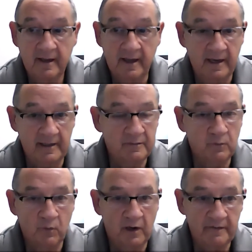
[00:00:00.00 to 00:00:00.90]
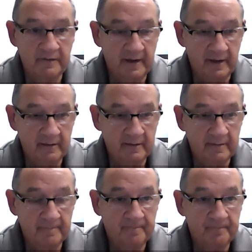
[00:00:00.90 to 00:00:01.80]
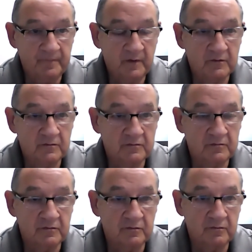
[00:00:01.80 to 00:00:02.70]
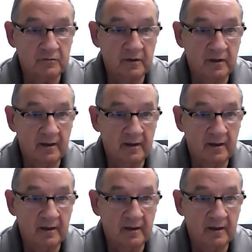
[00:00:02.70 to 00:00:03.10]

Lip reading: And I didn't want that. So